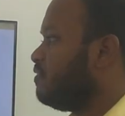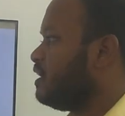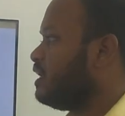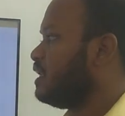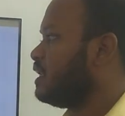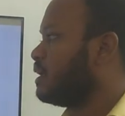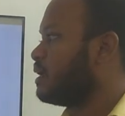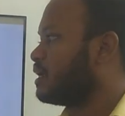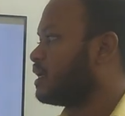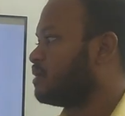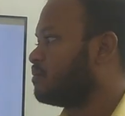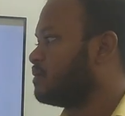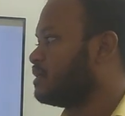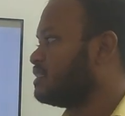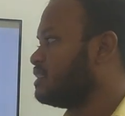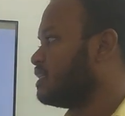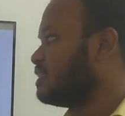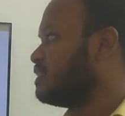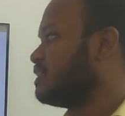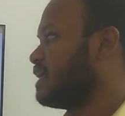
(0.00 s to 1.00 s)
we
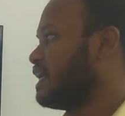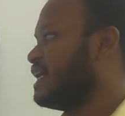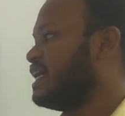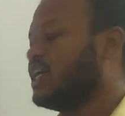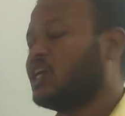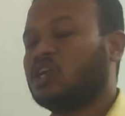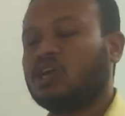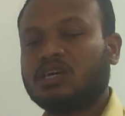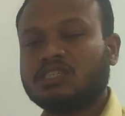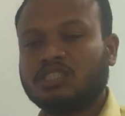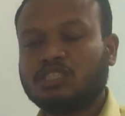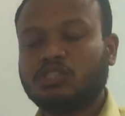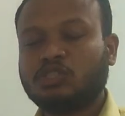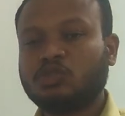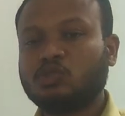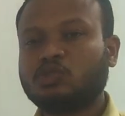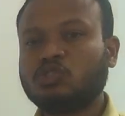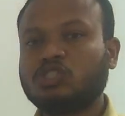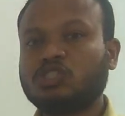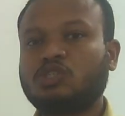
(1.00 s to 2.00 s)
recommend the dry cloth is
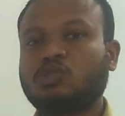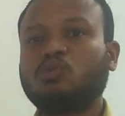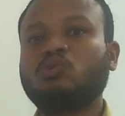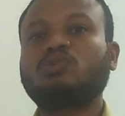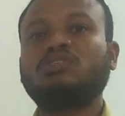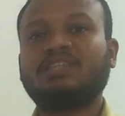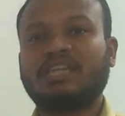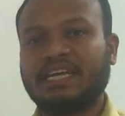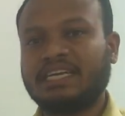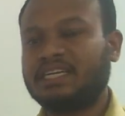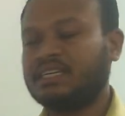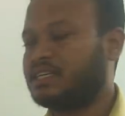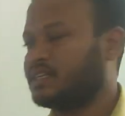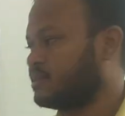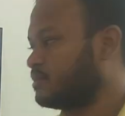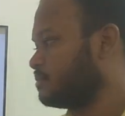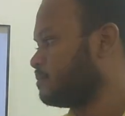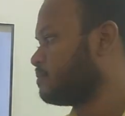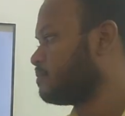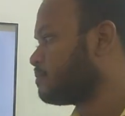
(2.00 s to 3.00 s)
used to dry it.
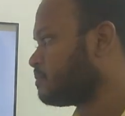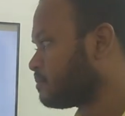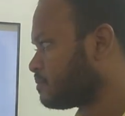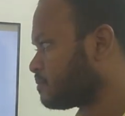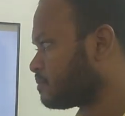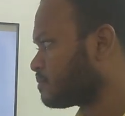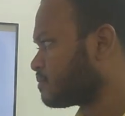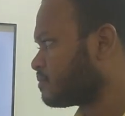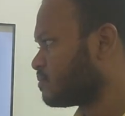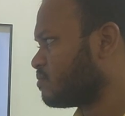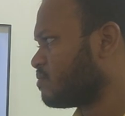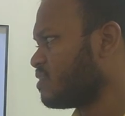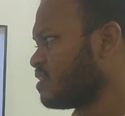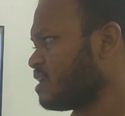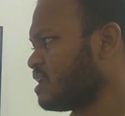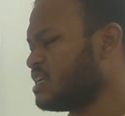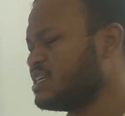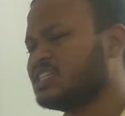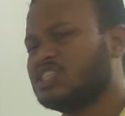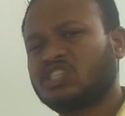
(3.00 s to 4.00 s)

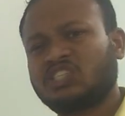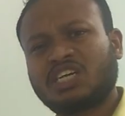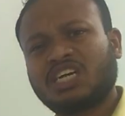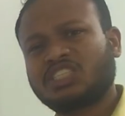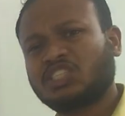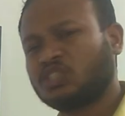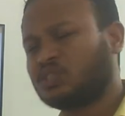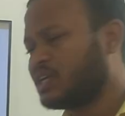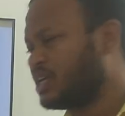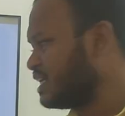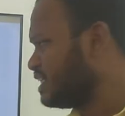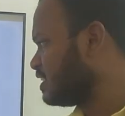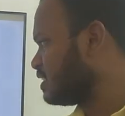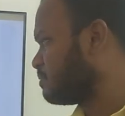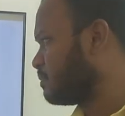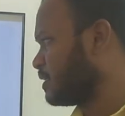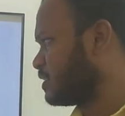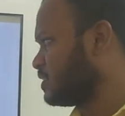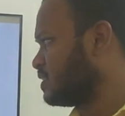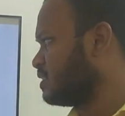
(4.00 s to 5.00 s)
Structural
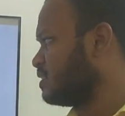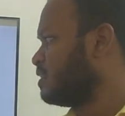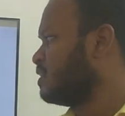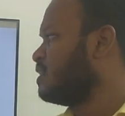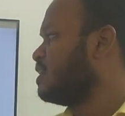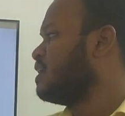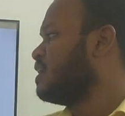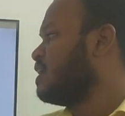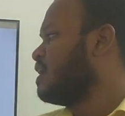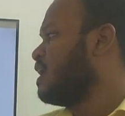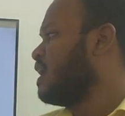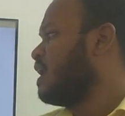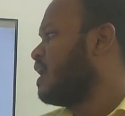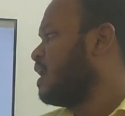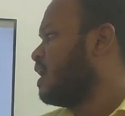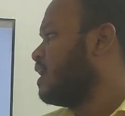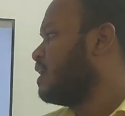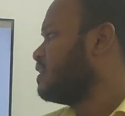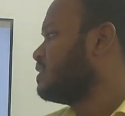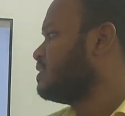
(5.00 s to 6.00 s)
inspection.
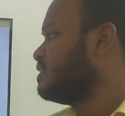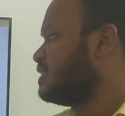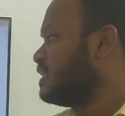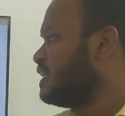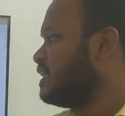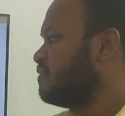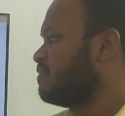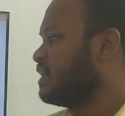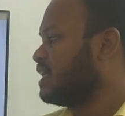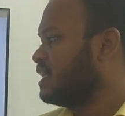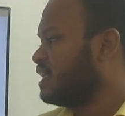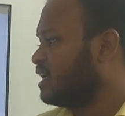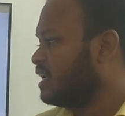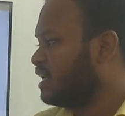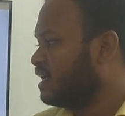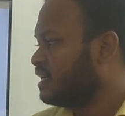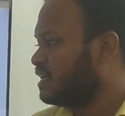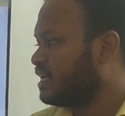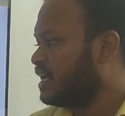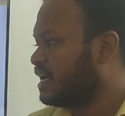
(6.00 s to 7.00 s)
Check
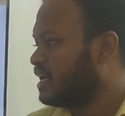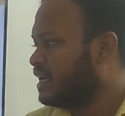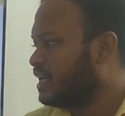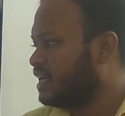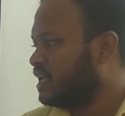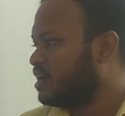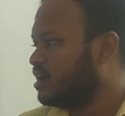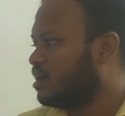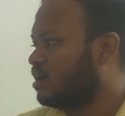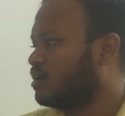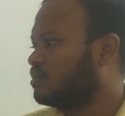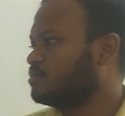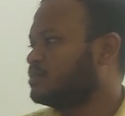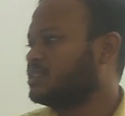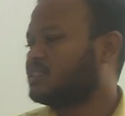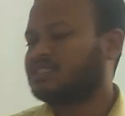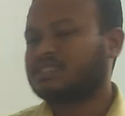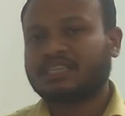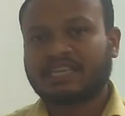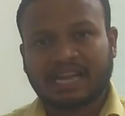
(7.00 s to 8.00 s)
whether any arm
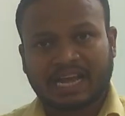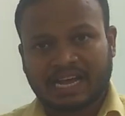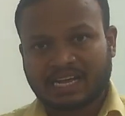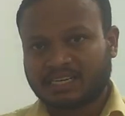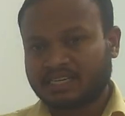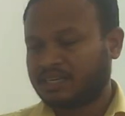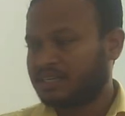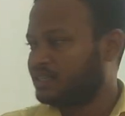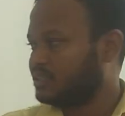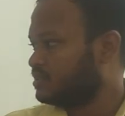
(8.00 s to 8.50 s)
is cracked